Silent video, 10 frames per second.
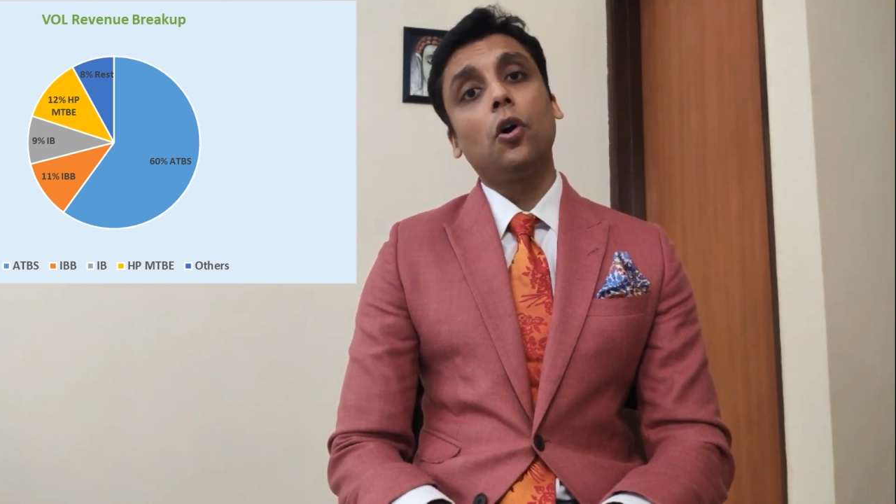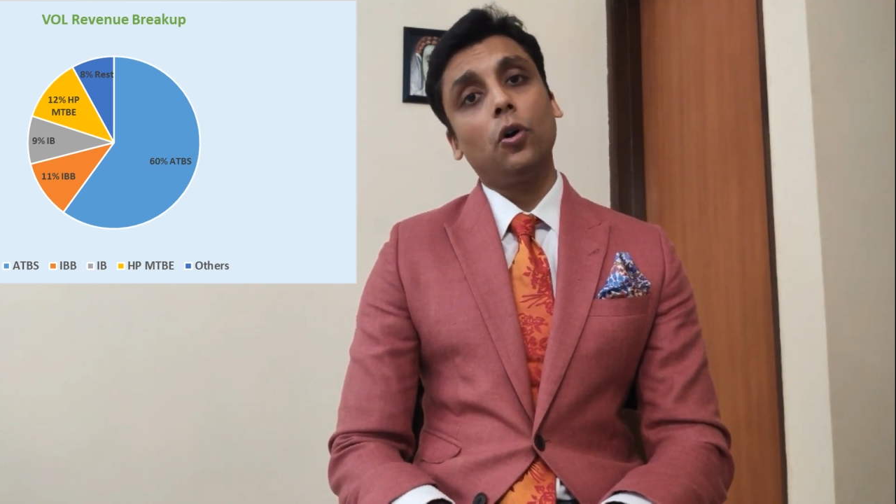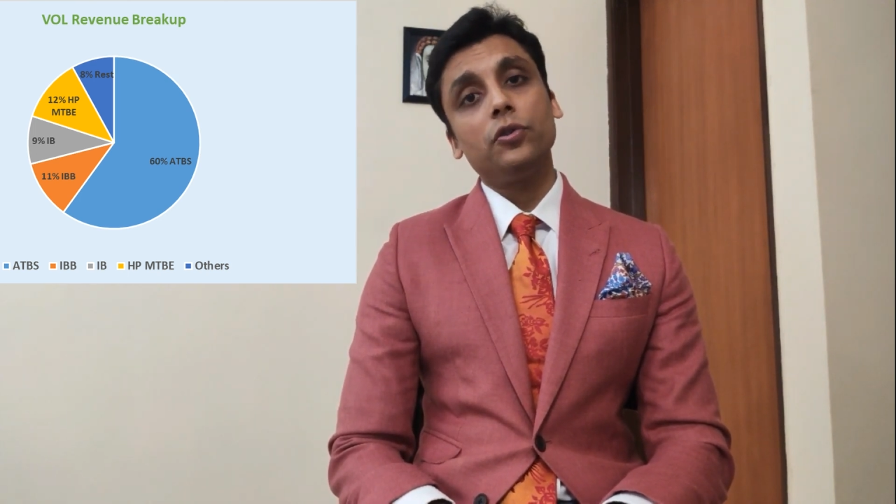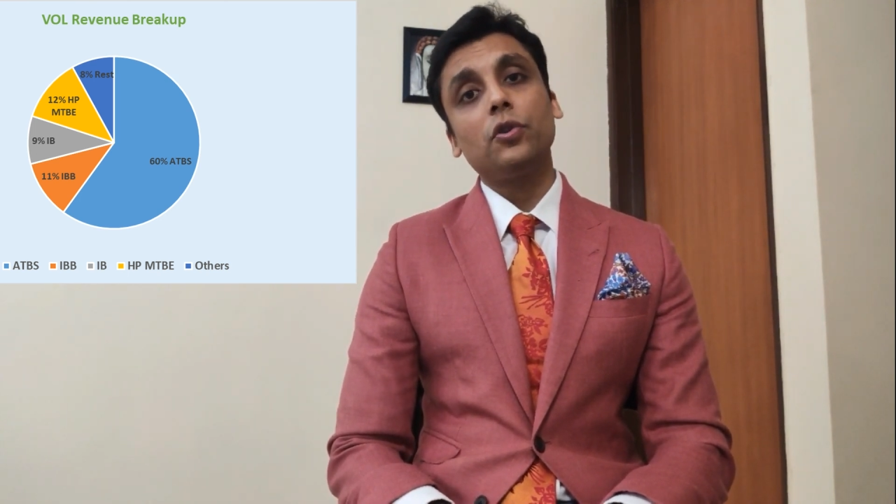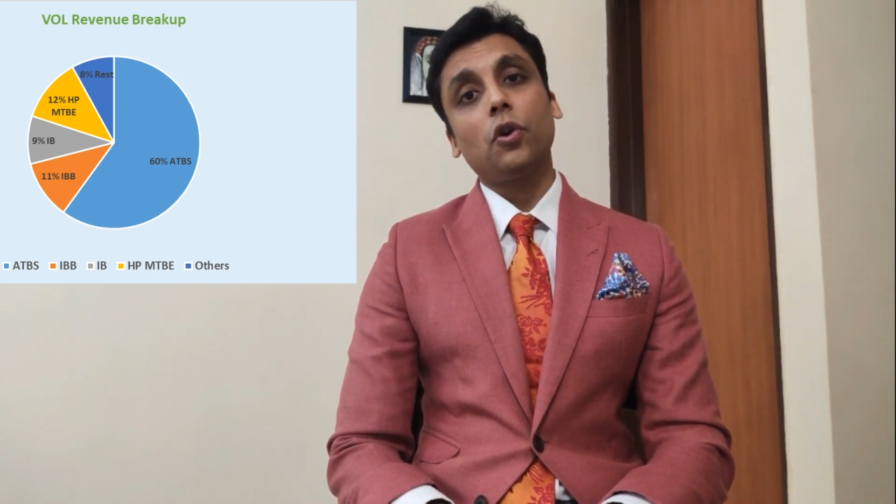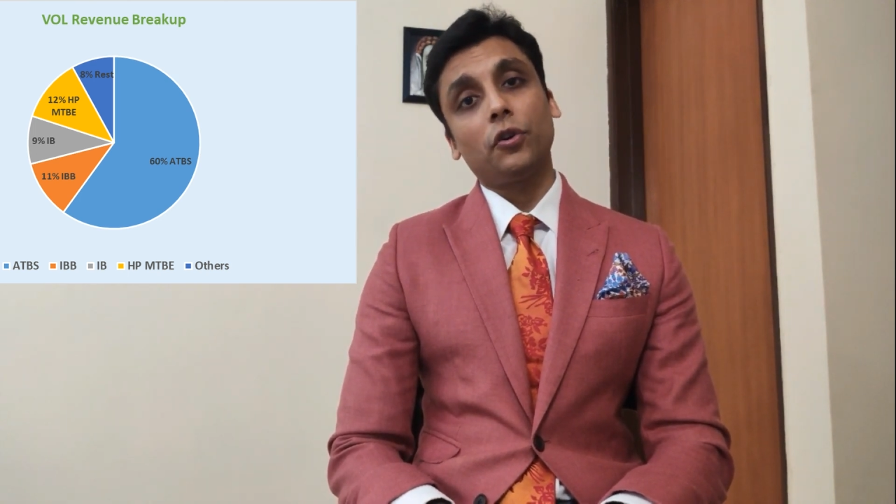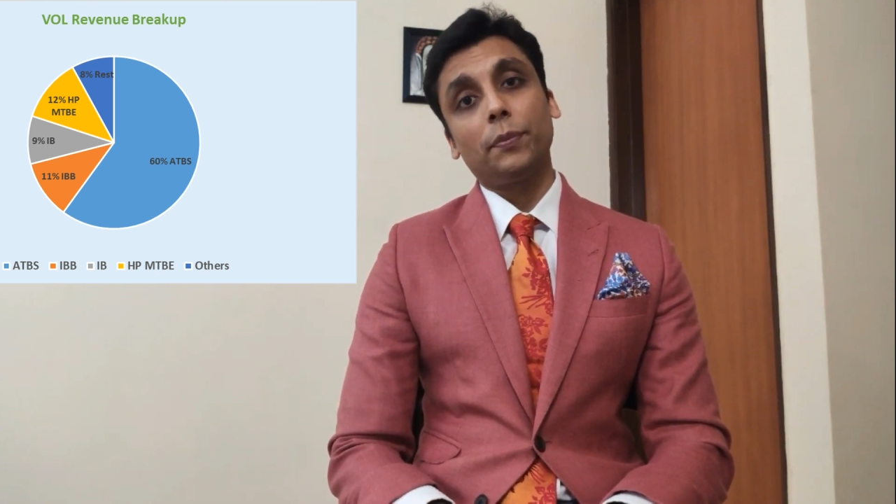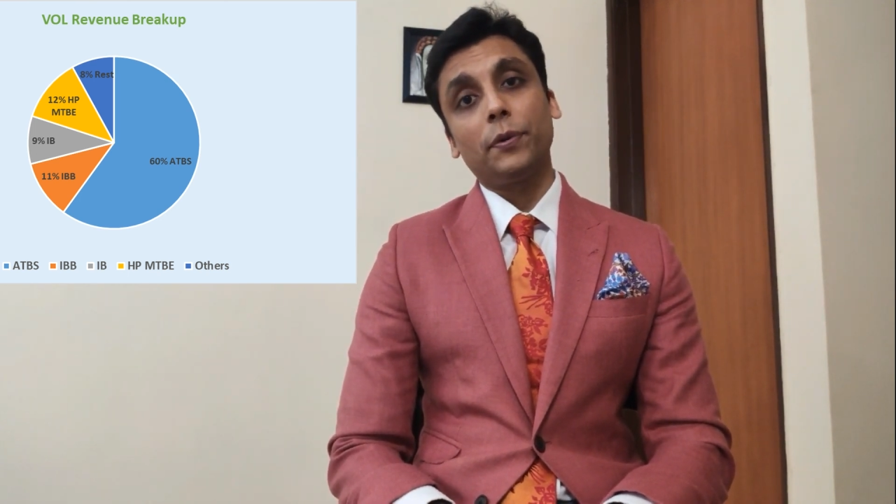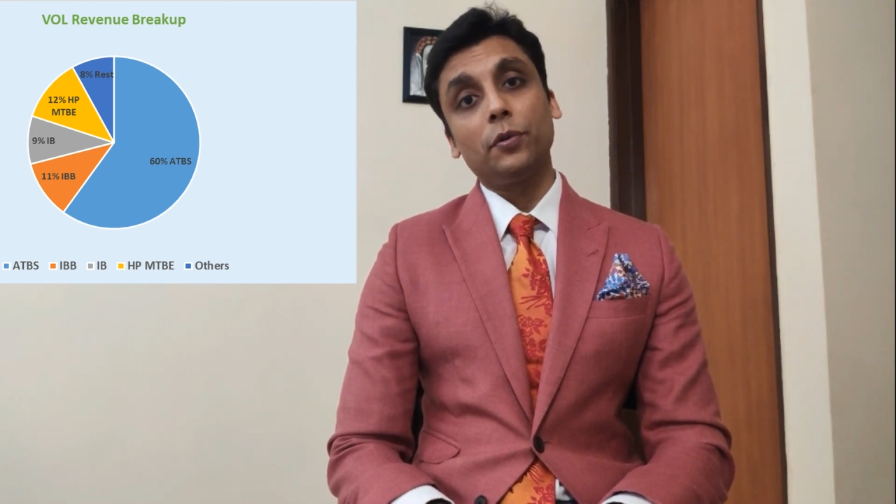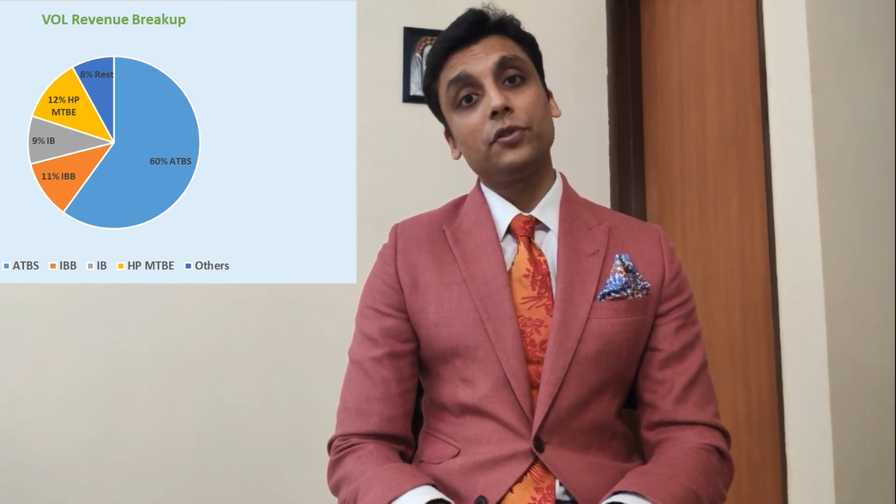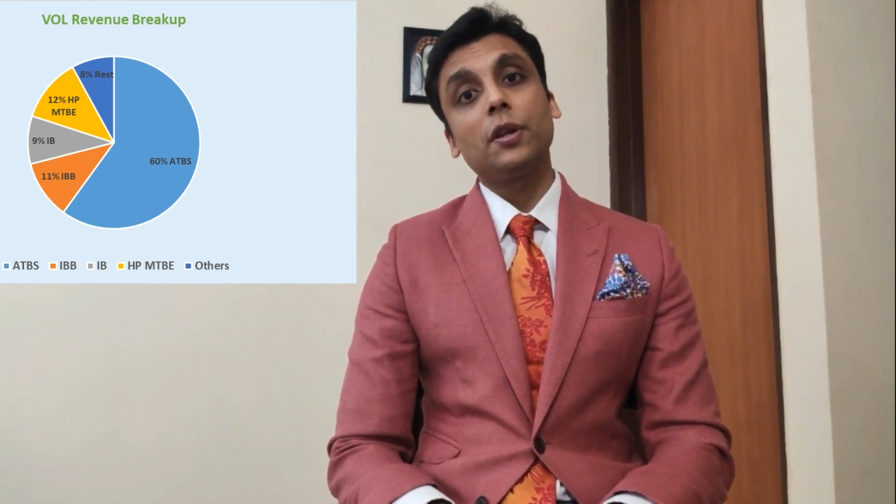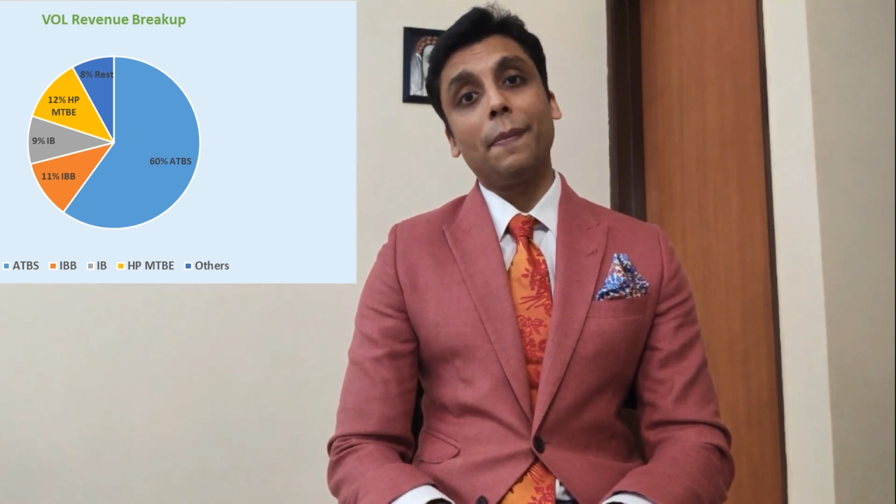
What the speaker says: also contributes the